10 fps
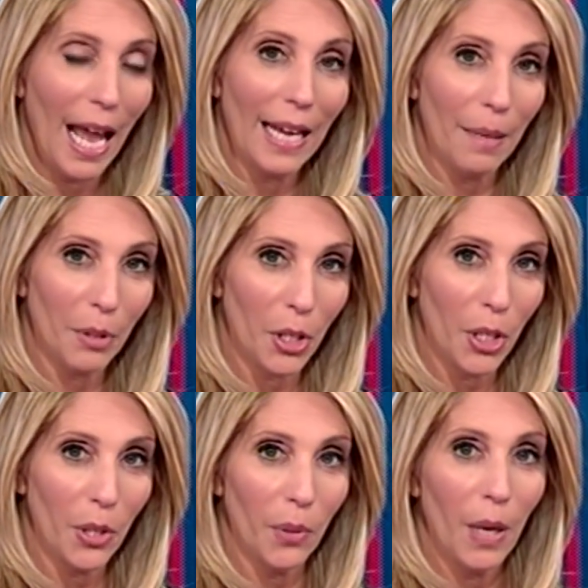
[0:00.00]
And number
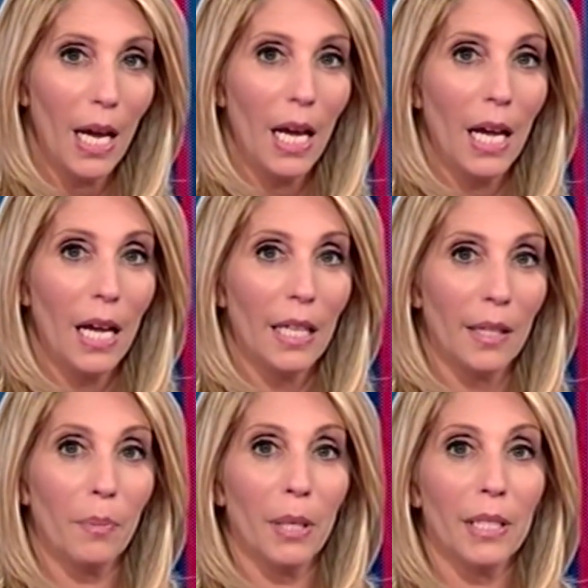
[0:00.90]
two,
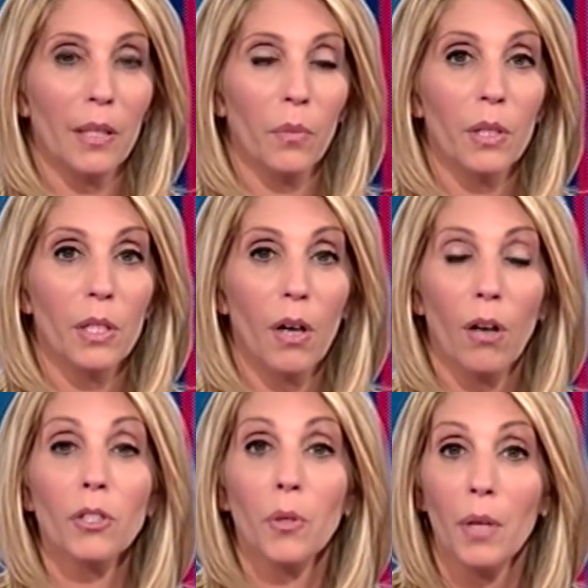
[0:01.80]
that the president was
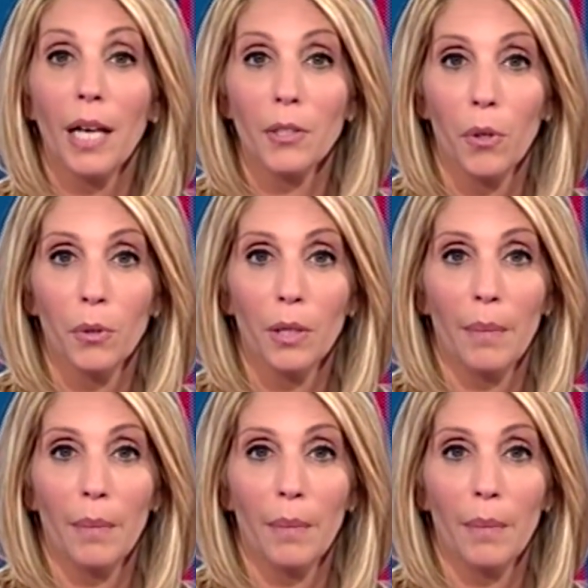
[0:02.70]
also not told